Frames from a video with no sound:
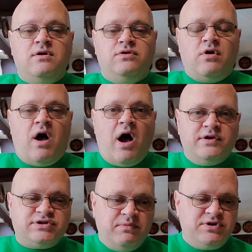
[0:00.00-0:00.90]
There, are,
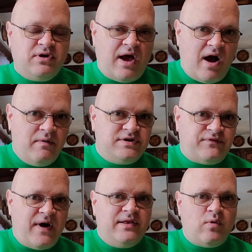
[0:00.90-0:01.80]
somebody's going to always
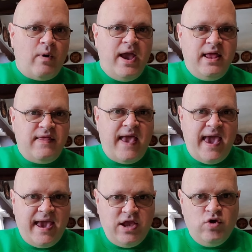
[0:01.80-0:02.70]
find a way to
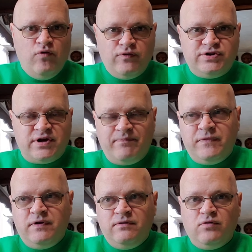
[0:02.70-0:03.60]
hate you for
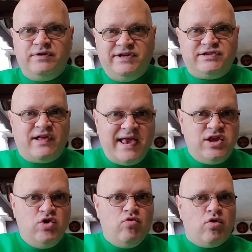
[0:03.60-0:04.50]
something, or
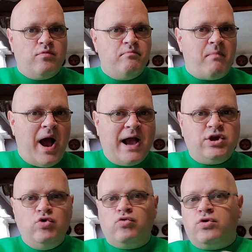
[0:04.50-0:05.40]
dislike you, or
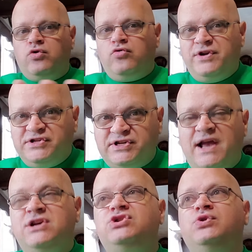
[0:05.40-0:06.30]
mock you, or
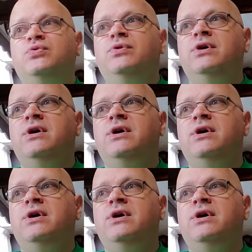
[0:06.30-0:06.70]
criticize you.